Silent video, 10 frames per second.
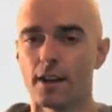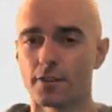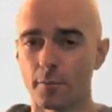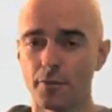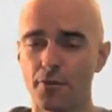
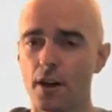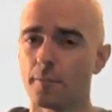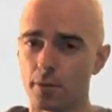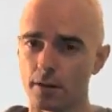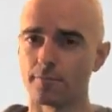It's going to be
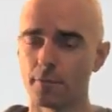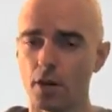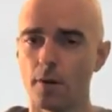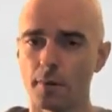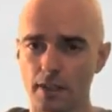fun, but
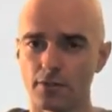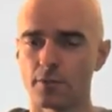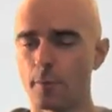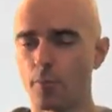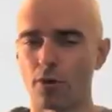I'm going to give you
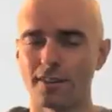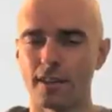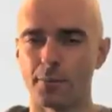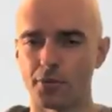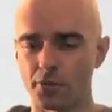some important
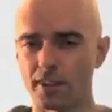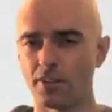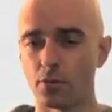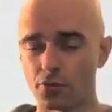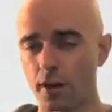tips, so stay tuned.